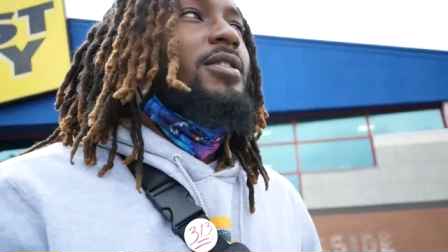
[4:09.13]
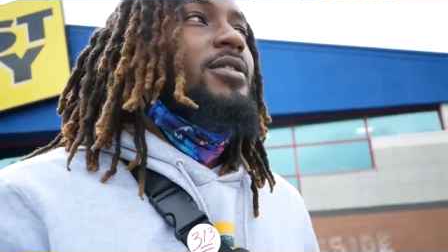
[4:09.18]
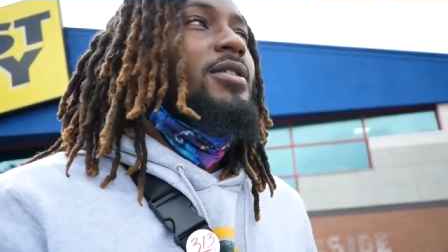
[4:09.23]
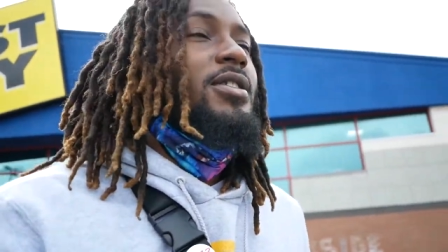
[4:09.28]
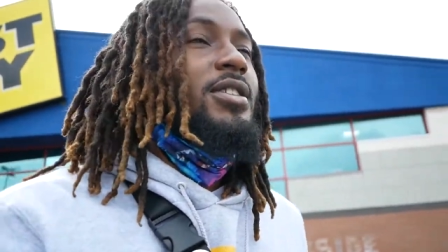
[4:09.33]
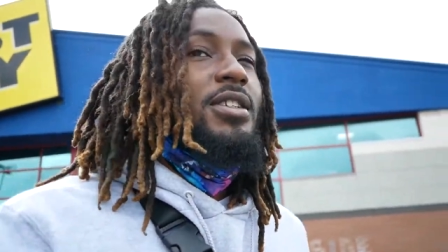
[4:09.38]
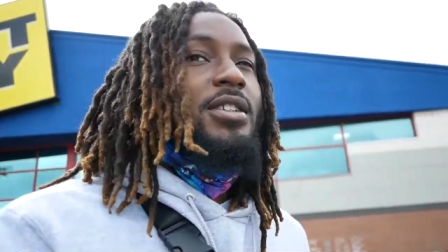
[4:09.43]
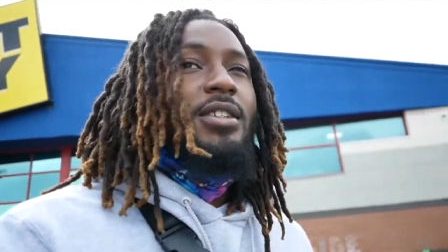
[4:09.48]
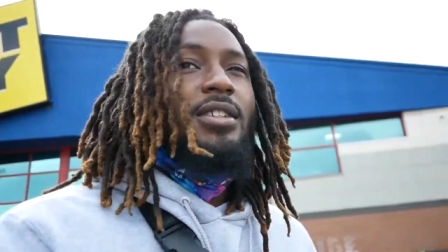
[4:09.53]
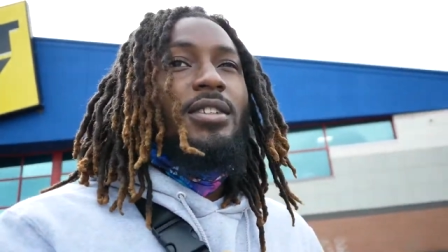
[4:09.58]

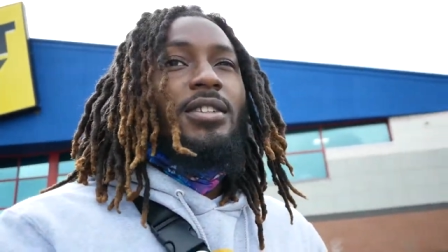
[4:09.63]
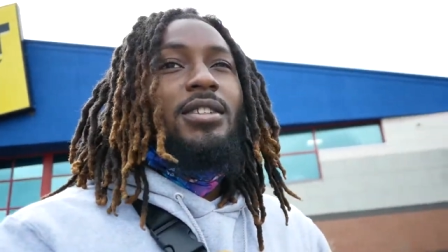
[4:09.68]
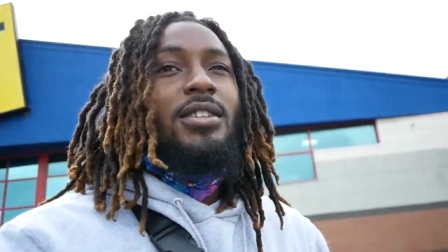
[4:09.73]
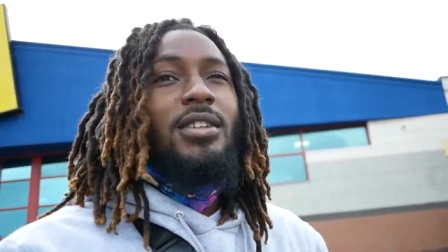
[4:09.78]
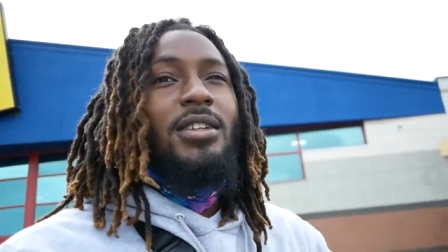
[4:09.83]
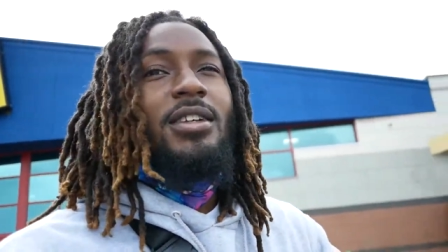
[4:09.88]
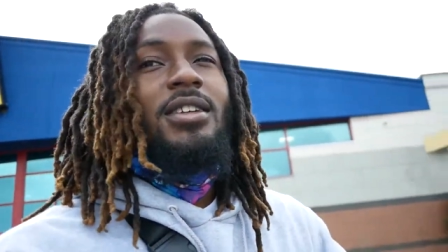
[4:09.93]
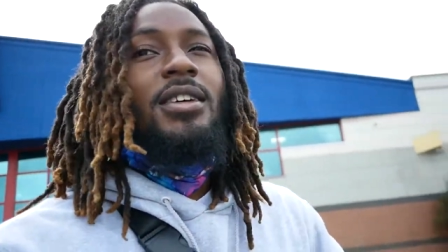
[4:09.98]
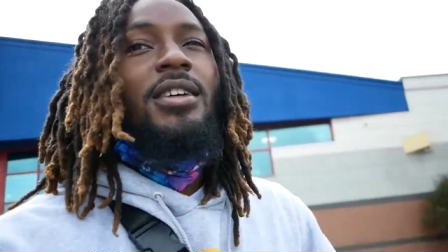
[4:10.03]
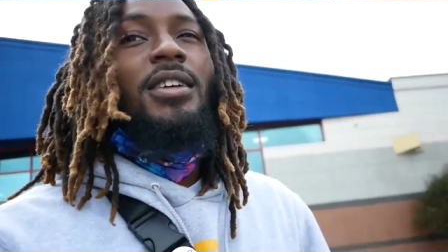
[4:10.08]
This shit is,
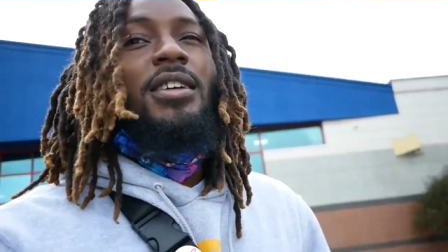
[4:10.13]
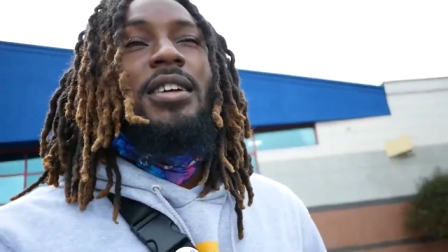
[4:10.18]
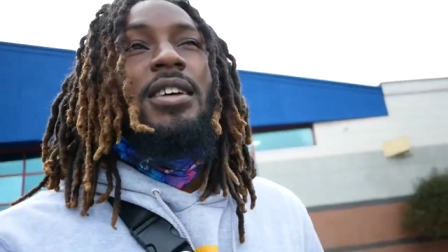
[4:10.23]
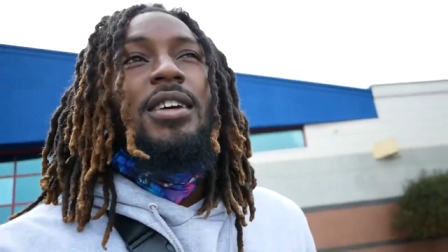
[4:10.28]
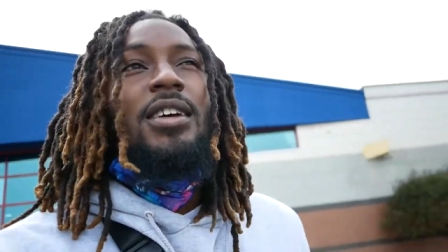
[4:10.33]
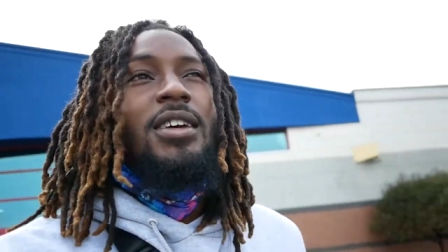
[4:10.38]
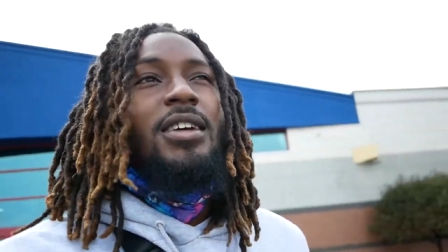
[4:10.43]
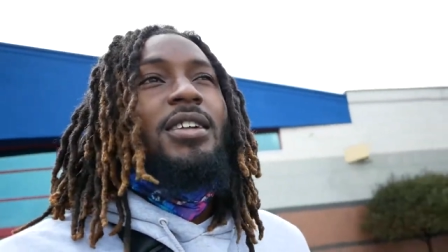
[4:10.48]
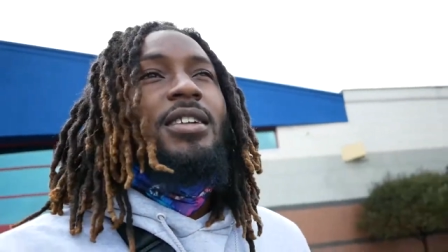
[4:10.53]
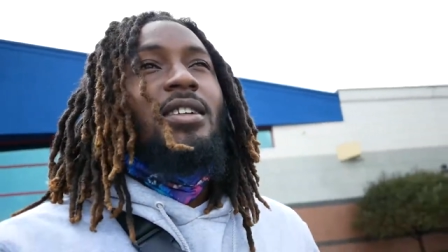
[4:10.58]

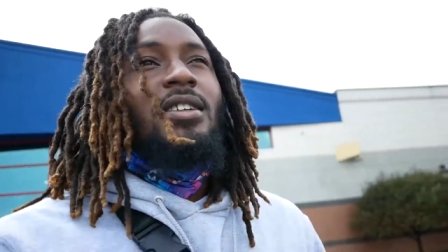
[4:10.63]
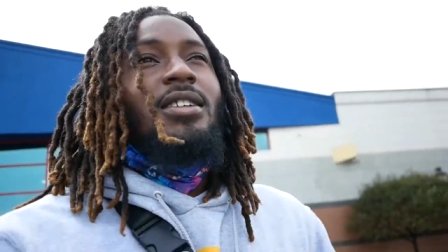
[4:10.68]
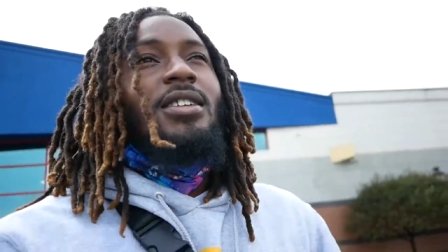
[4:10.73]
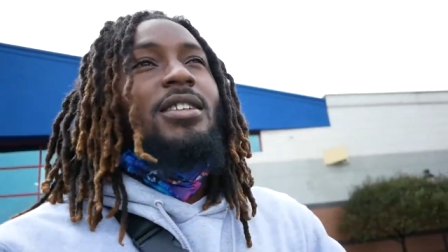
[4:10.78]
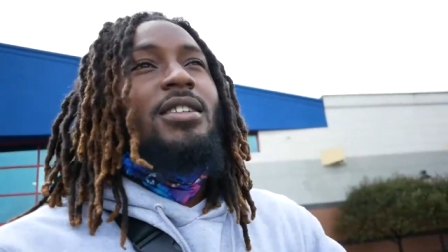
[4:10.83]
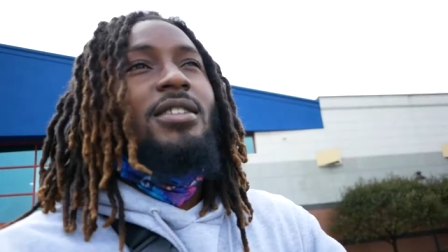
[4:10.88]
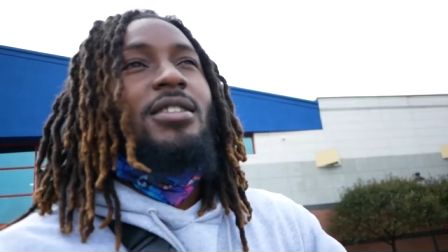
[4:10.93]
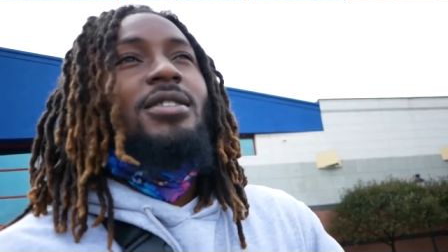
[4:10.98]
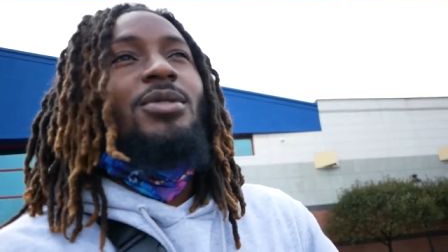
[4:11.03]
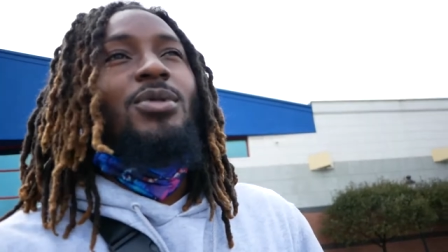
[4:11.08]
this
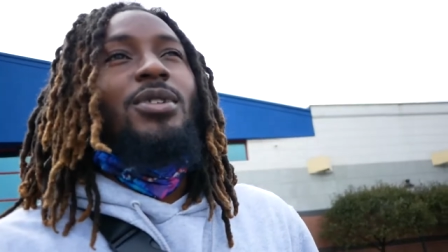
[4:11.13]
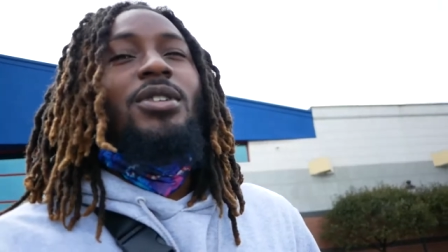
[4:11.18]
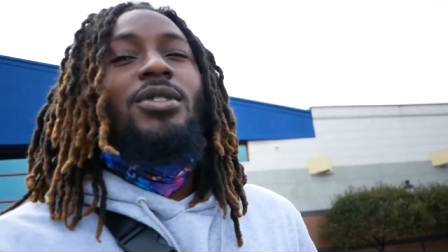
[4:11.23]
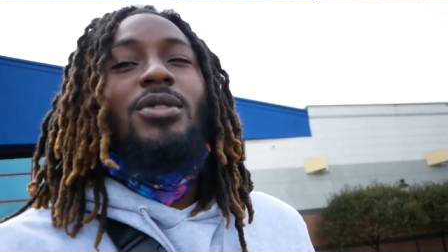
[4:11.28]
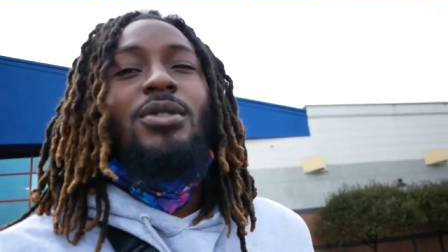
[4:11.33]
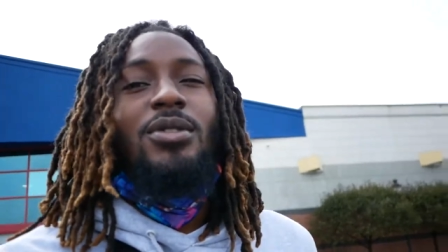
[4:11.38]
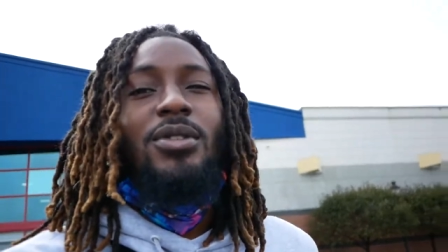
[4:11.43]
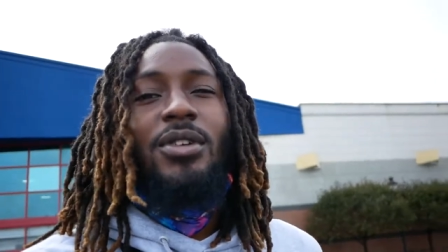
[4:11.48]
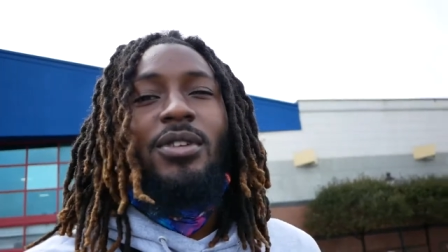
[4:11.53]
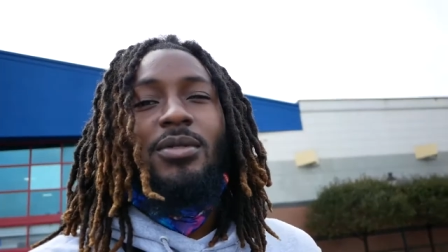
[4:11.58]
shit is real.
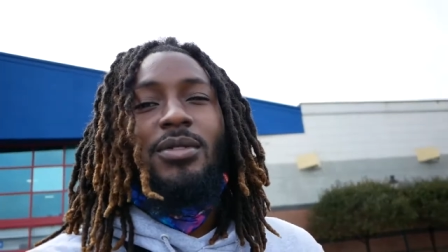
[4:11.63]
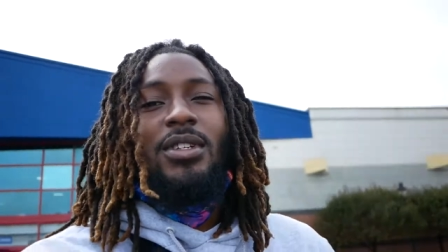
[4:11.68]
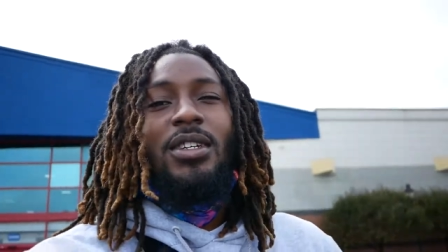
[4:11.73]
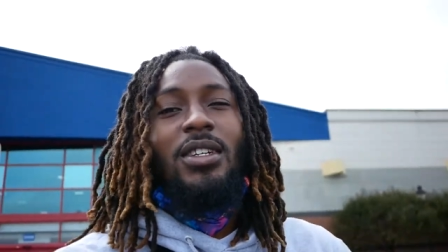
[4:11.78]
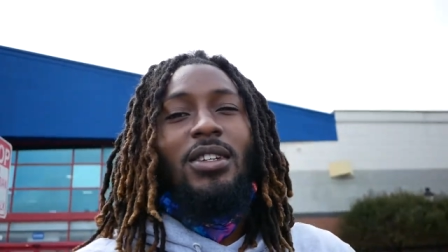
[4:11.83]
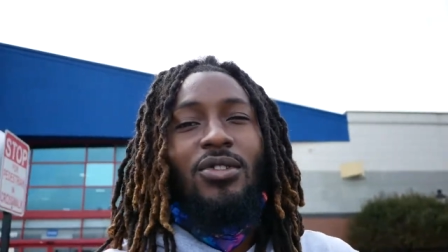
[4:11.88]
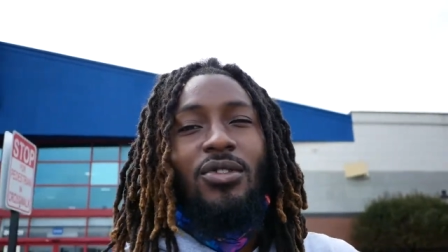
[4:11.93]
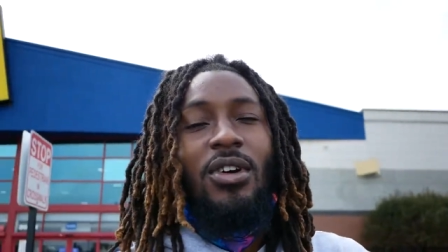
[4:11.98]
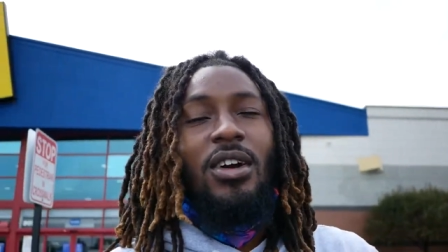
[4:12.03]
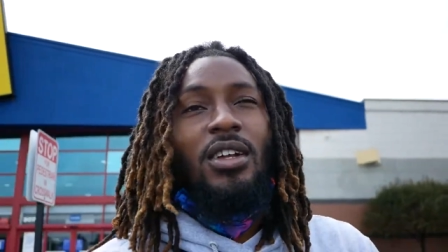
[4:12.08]
You know what I'm
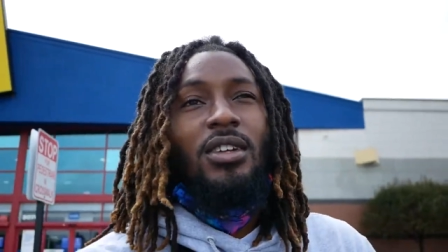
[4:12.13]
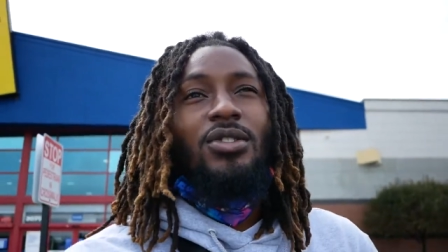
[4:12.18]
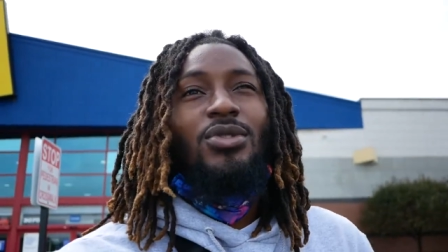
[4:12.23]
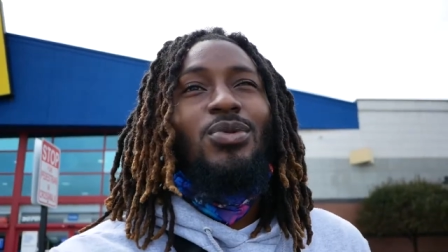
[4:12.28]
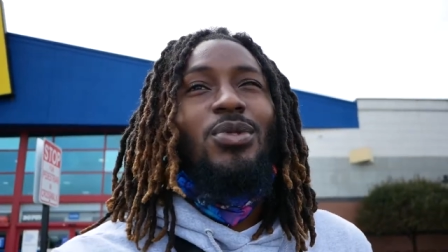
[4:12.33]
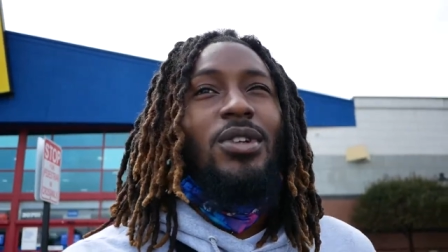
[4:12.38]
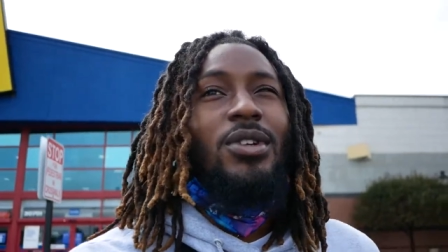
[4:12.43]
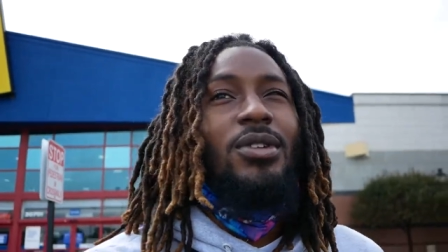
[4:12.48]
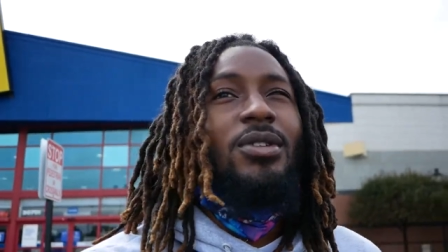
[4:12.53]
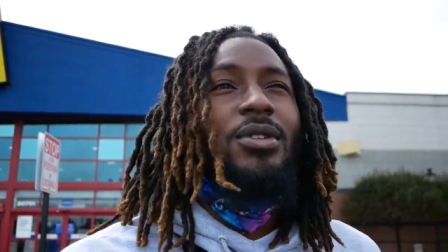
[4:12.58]
saying? The grind is
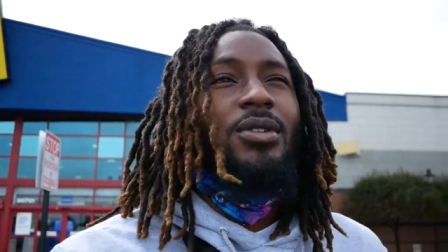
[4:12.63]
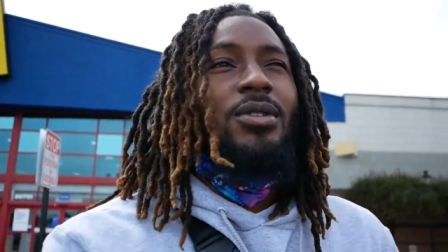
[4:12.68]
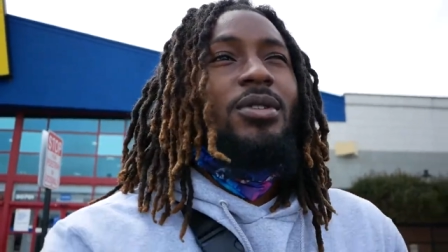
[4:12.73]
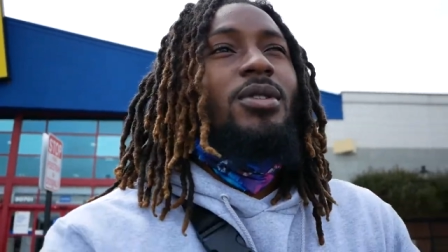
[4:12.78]
real.